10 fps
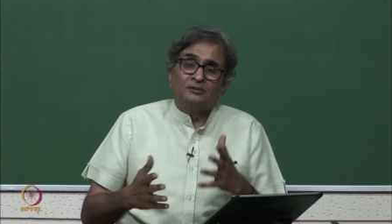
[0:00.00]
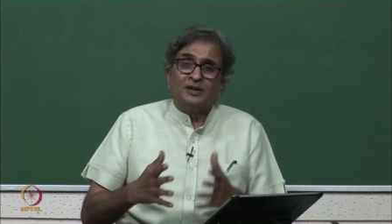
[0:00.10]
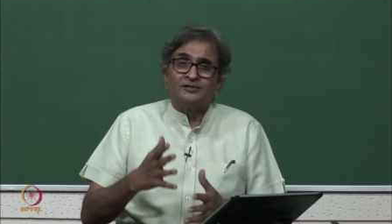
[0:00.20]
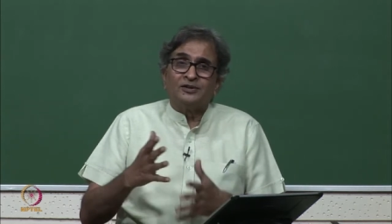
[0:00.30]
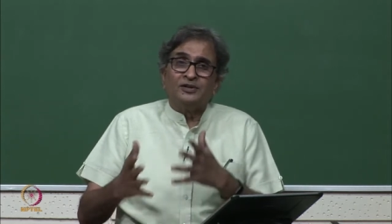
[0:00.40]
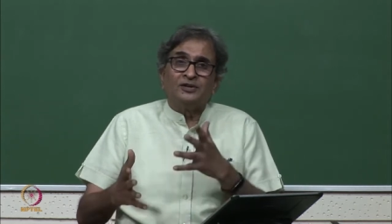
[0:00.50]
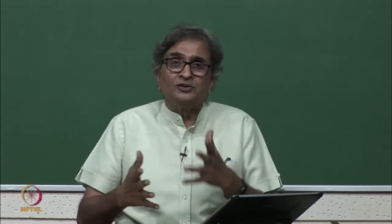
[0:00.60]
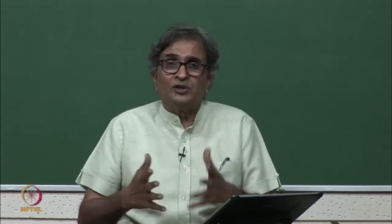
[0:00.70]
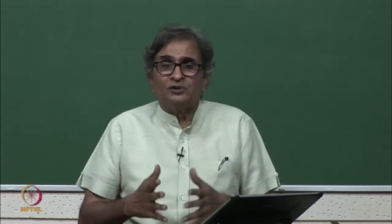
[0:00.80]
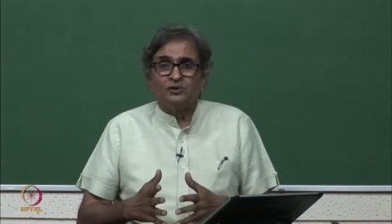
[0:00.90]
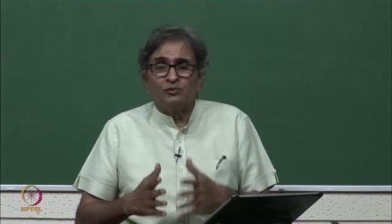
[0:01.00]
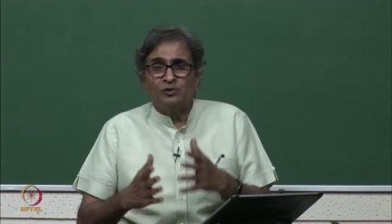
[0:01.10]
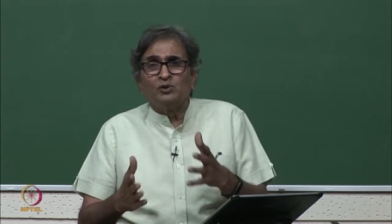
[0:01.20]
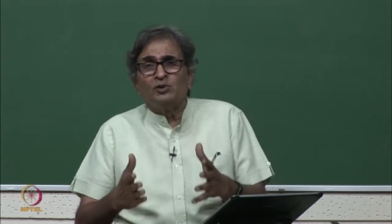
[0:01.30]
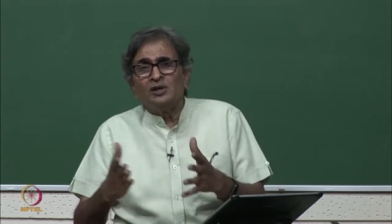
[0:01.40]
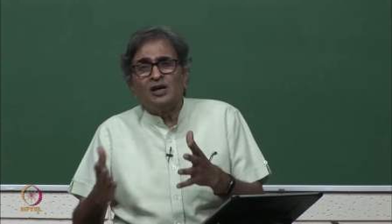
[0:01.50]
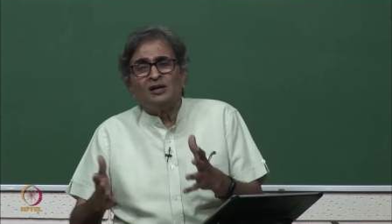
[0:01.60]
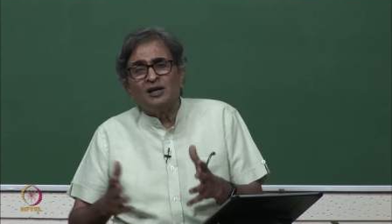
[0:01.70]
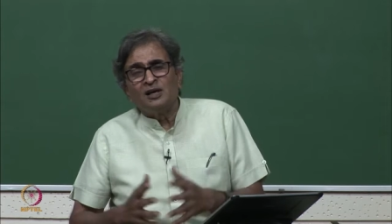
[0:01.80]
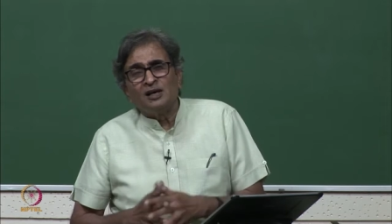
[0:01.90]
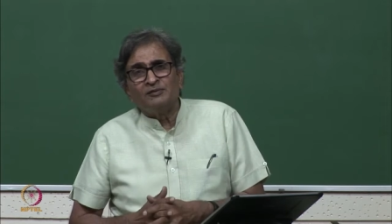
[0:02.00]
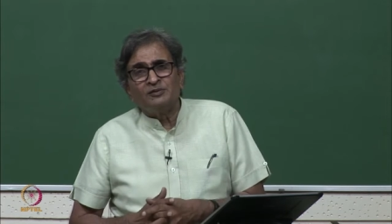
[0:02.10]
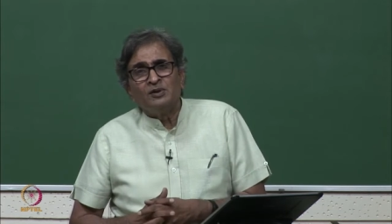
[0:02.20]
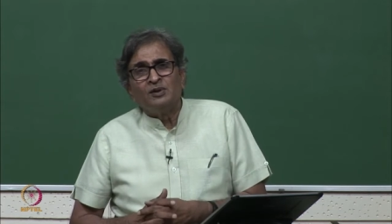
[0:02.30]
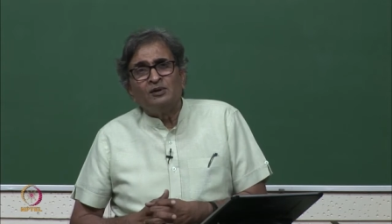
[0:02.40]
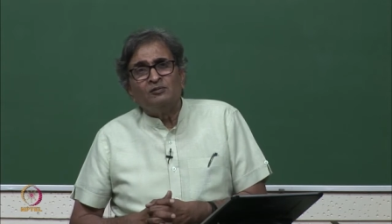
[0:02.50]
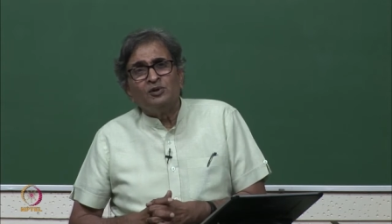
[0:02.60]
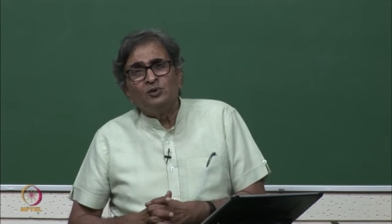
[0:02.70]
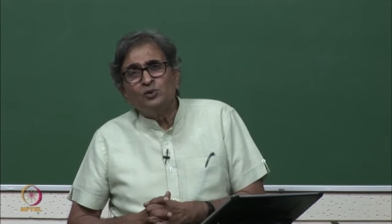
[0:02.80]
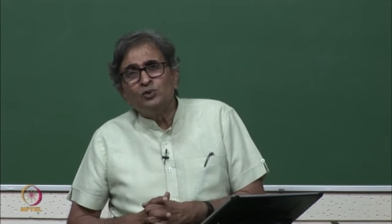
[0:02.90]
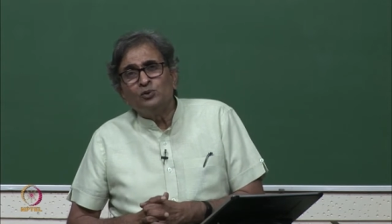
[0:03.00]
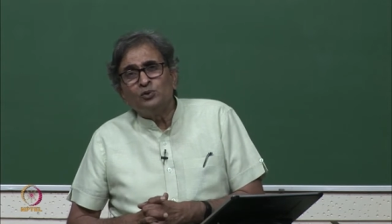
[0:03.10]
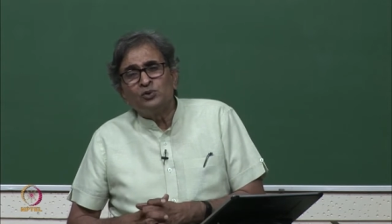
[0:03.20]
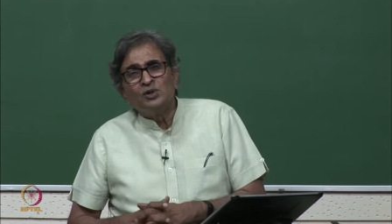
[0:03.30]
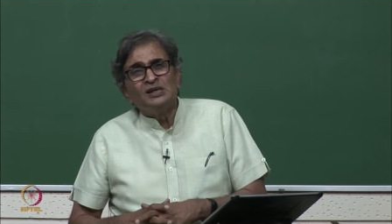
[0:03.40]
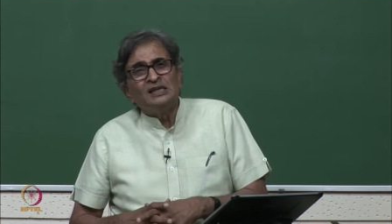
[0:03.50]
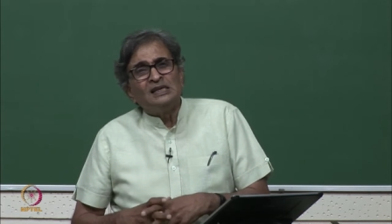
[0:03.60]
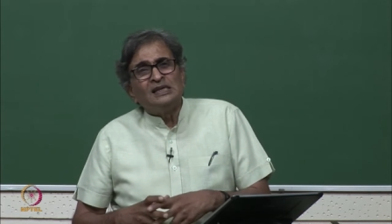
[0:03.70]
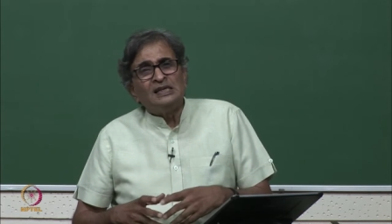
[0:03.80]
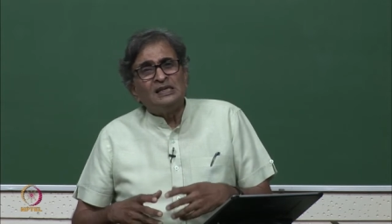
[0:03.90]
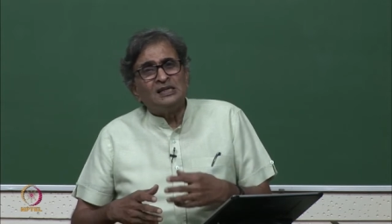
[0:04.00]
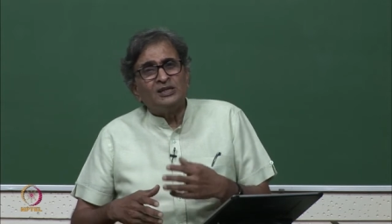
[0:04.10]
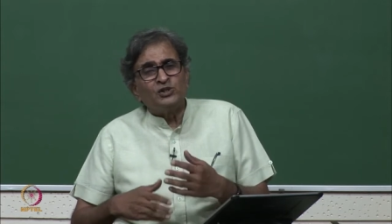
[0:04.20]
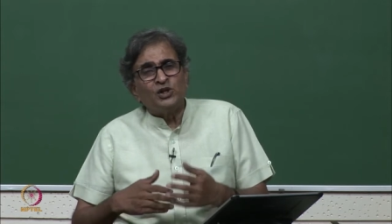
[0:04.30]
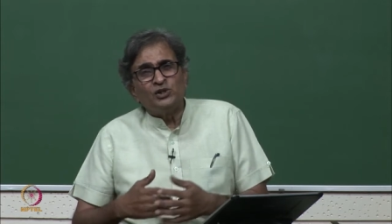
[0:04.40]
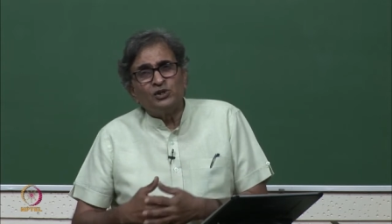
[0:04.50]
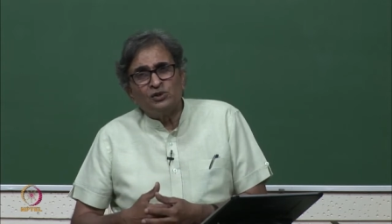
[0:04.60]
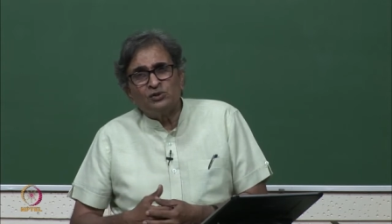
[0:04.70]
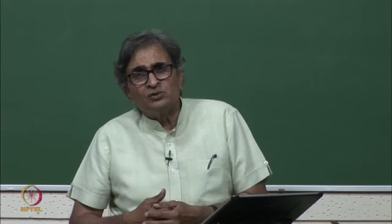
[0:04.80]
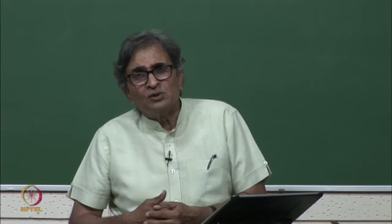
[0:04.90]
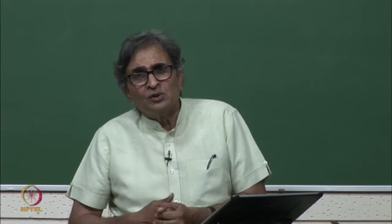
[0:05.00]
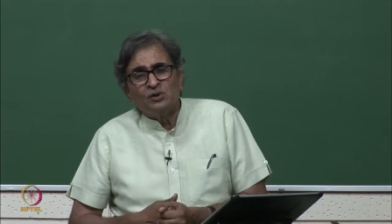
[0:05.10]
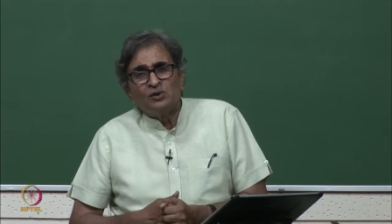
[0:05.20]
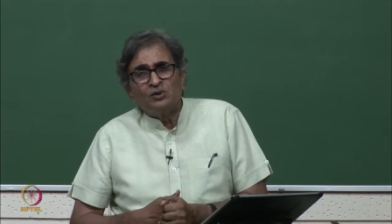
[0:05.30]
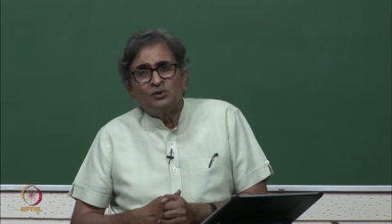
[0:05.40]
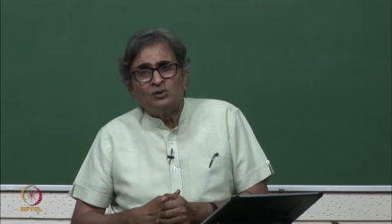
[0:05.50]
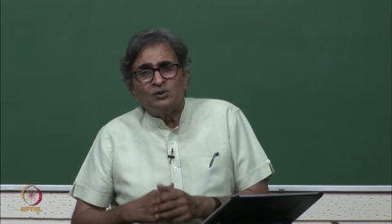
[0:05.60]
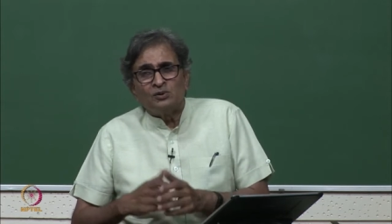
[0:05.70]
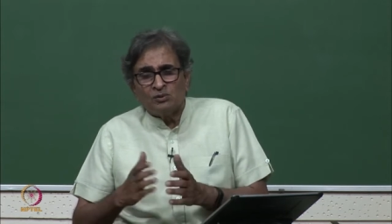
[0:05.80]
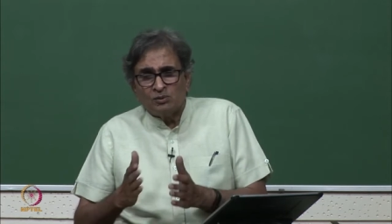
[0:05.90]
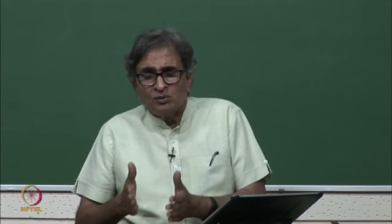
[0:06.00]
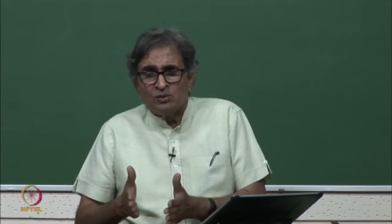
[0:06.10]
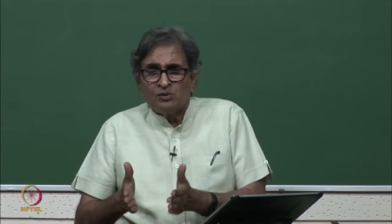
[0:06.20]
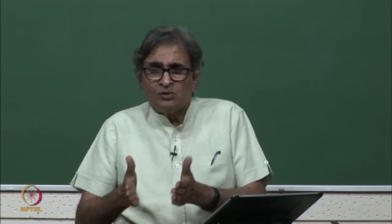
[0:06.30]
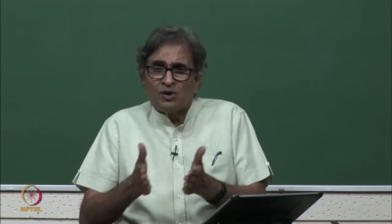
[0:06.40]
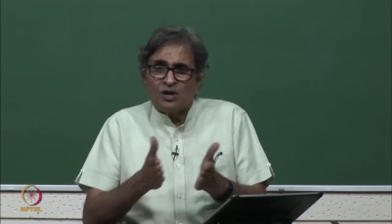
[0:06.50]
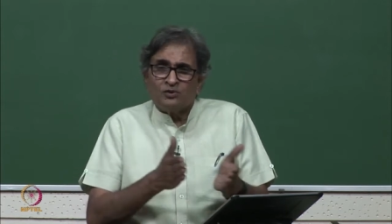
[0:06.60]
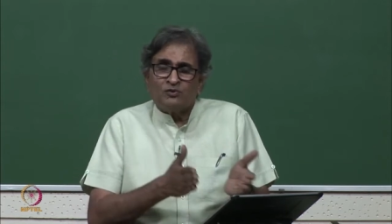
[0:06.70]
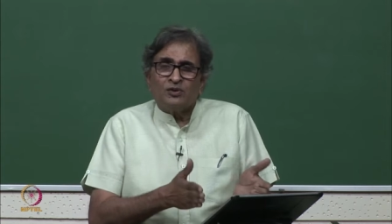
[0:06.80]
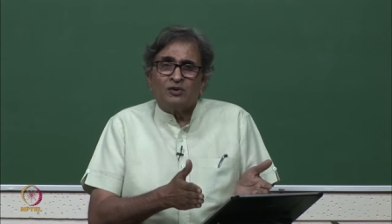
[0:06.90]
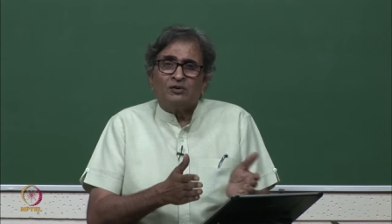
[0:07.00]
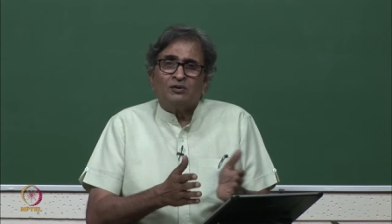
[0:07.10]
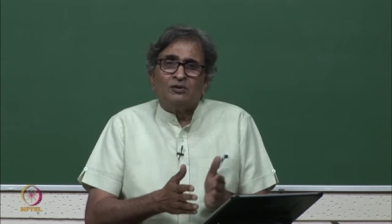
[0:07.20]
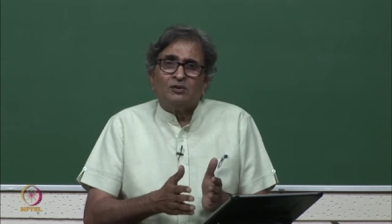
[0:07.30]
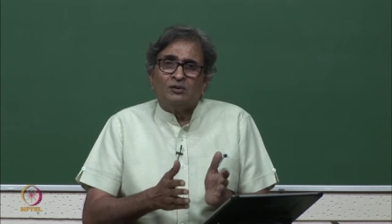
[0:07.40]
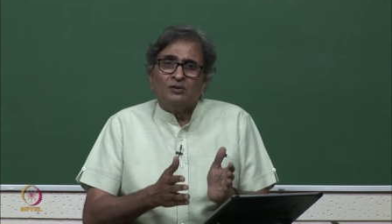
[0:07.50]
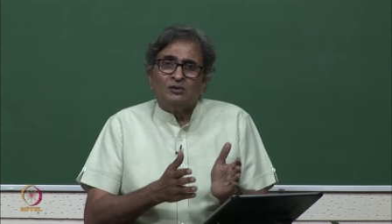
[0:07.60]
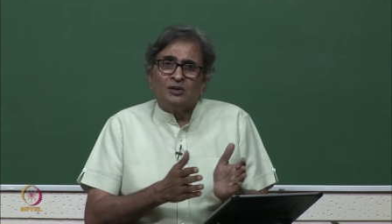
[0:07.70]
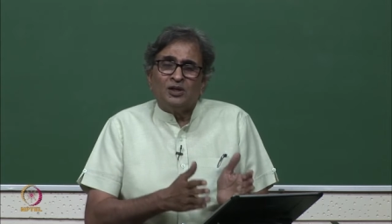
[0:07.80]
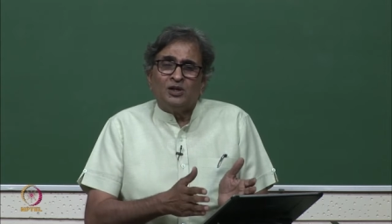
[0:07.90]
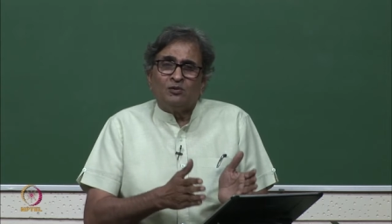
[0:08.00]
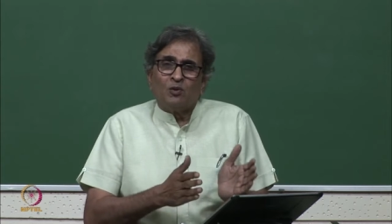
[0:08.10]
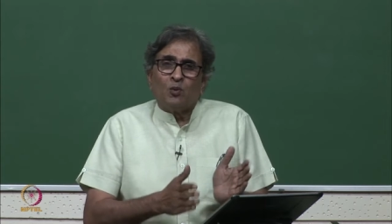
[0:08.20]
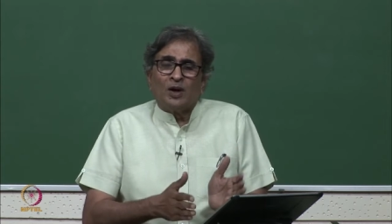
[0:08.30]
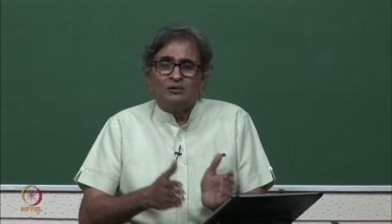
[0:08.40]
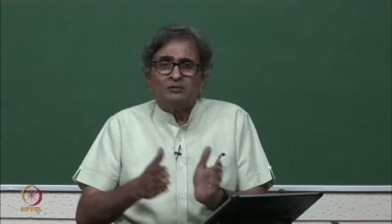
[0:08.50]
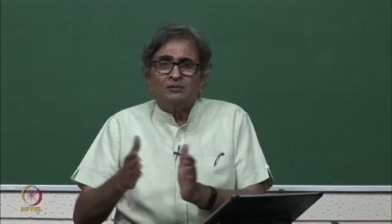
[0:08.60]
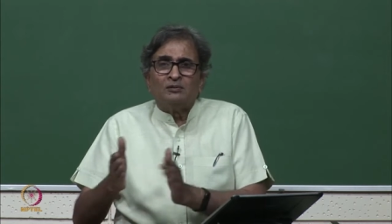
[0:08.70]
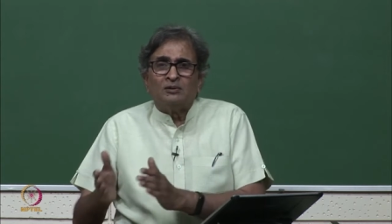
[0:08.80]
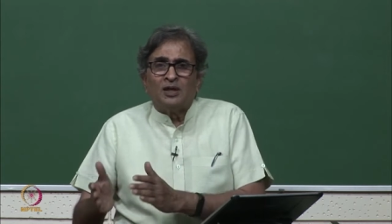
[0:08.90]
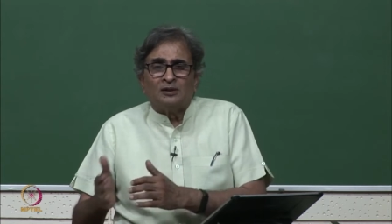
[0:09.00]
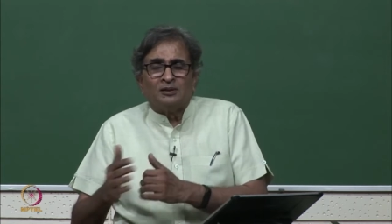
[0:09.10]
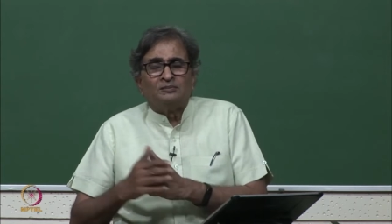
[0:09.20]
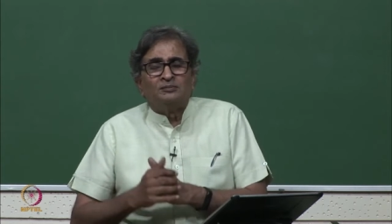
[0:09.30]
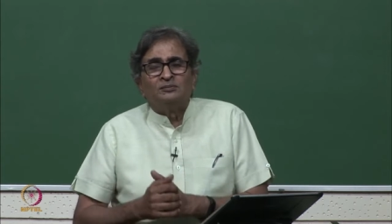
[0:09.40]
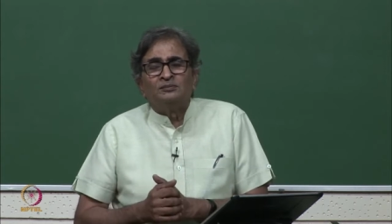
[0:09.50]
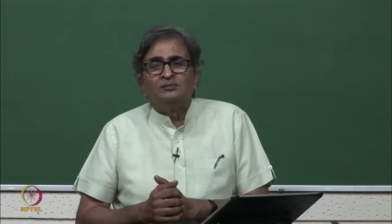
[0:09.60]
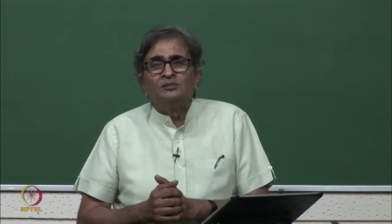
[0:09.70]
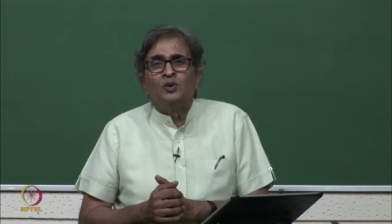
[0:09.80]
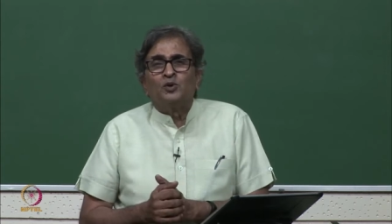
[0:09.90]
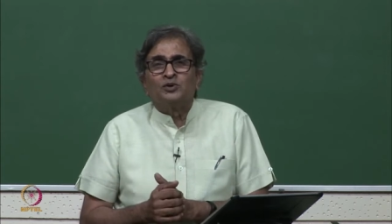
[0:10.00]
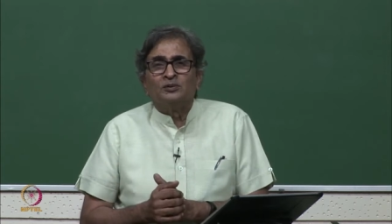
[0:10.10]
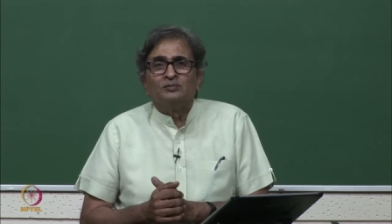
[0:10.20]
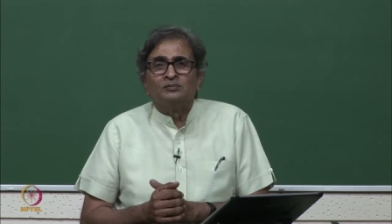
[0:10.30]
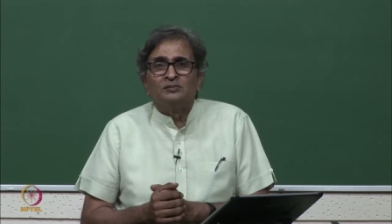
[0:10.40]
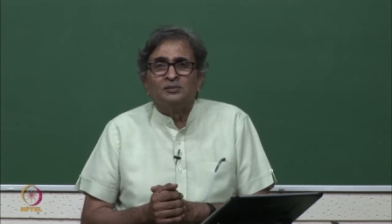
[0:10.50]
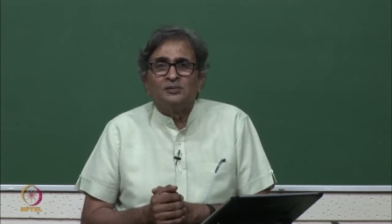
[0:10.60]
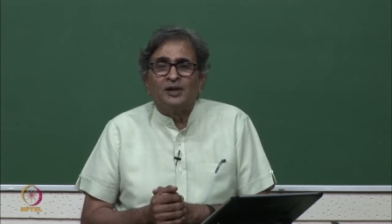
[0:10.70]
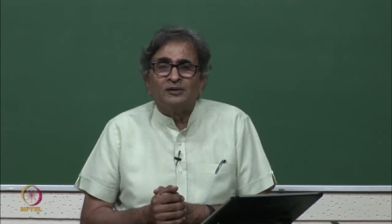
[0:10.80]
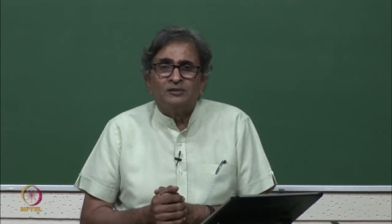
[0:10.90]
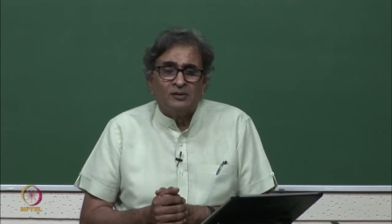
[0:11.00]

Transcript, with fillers: So, that is the heat exchanger. So, we know in our daily lives we do use heat exchangers to transfer the heat from one to another portion right.